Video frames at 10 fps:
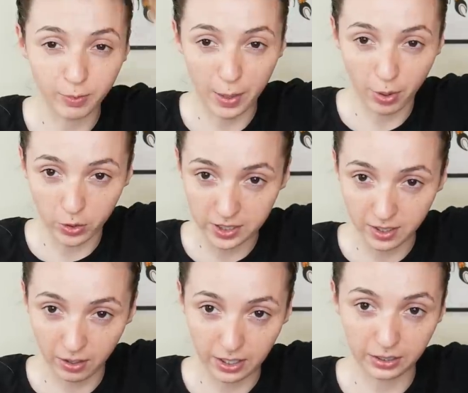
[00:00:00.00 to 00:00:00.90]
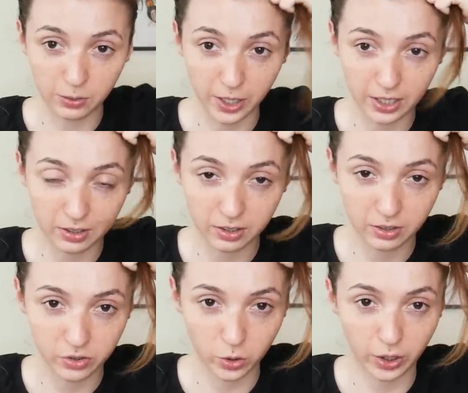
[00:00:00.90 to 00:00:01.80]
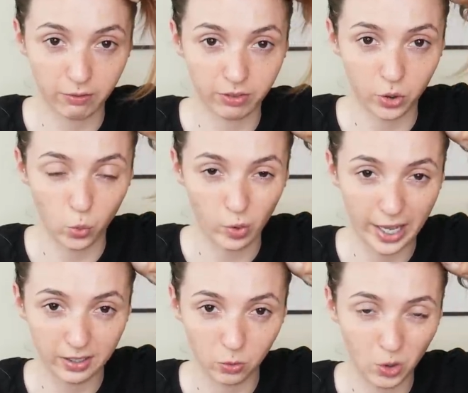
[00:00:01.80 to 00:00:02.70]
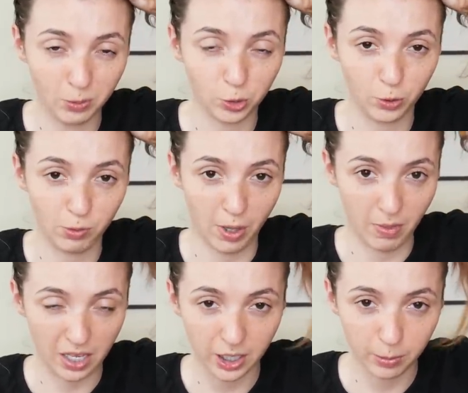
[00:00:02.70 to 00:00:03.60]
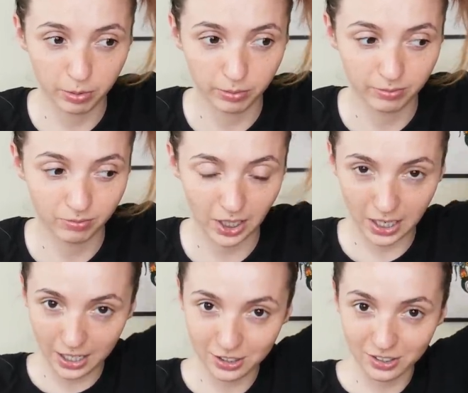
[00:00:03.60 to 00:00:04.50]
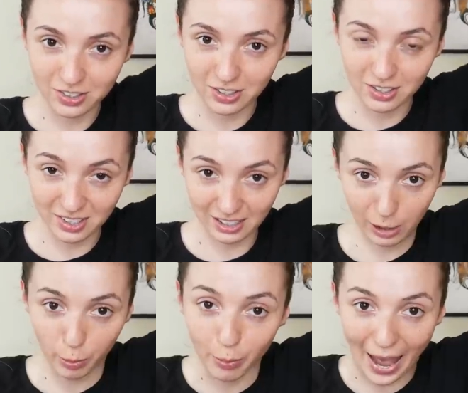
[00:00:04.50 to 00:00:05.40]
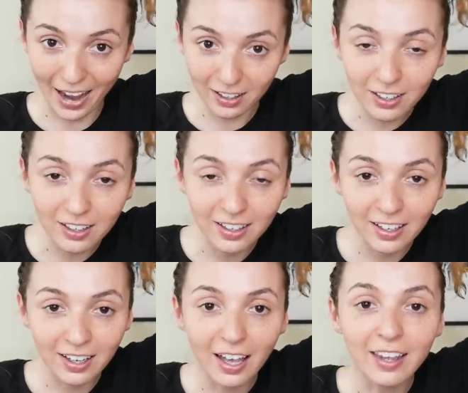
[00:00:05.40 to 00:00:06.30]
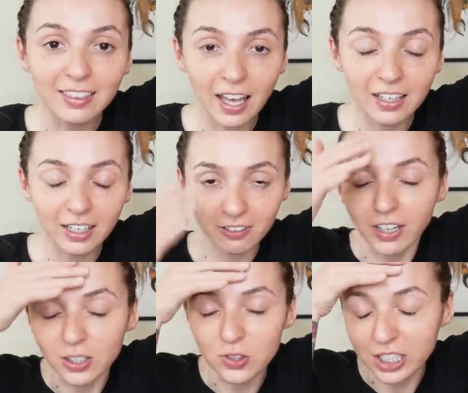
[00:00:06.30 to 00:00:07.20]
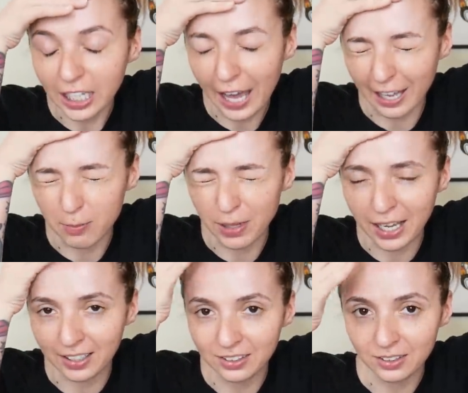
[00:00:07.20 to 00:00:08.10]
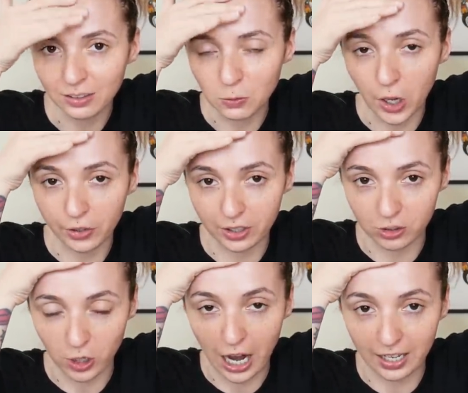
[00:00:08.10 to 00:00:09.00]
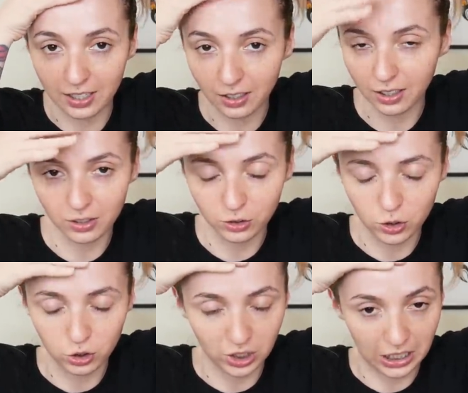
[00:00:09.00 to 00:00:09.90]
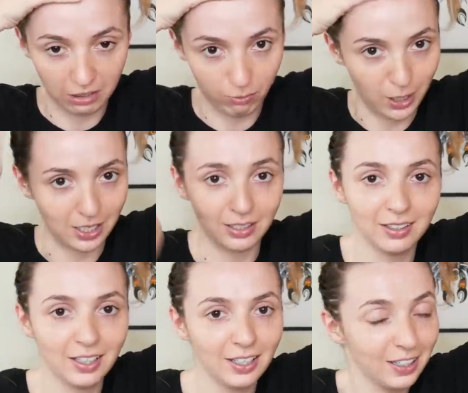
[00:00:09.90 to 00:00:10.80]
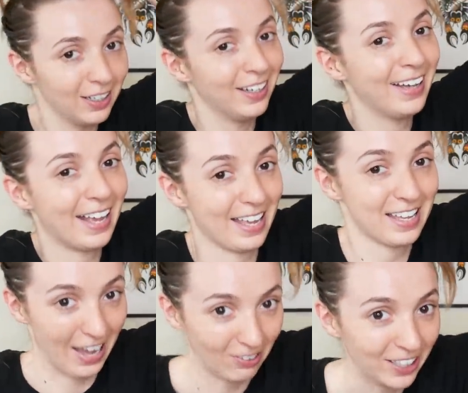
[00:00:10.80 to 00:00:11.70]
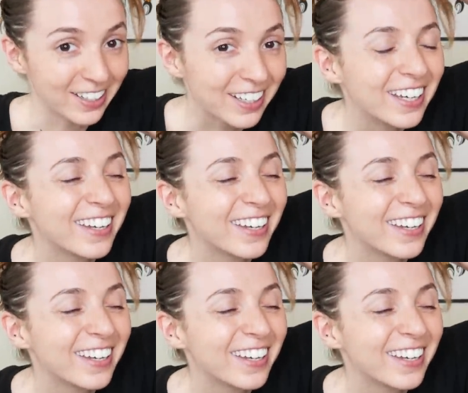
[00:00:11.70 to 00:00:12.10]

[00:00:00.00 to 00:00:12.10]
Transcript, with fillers: of my ponytail anyway, so if they're wet while I'm doing my makeup, they kind of just slick back. And then if I use like a headband while they're drying, it'll usually give me a cowlick.